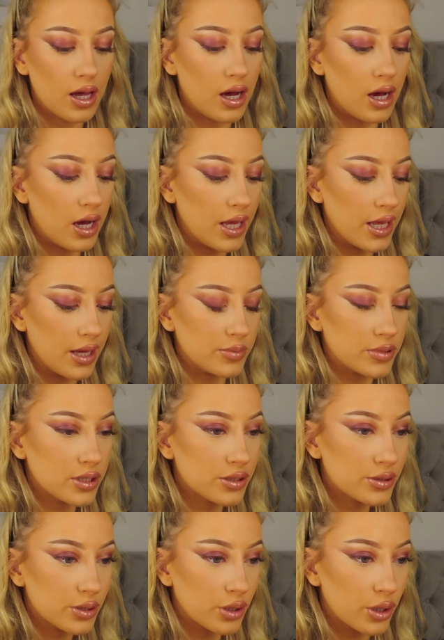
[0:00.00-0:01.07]
I am
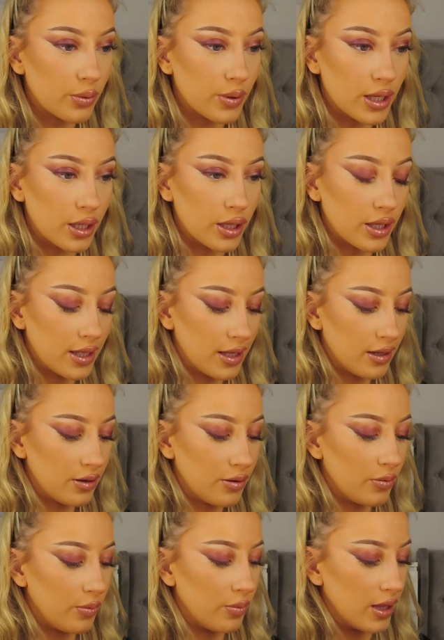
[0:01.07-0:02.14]
just going
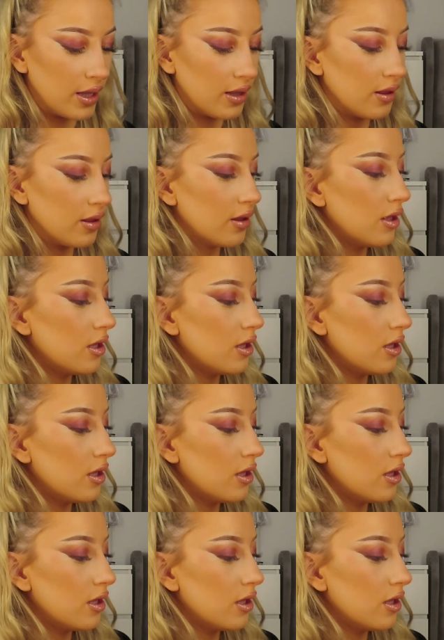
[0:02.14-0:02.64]
in with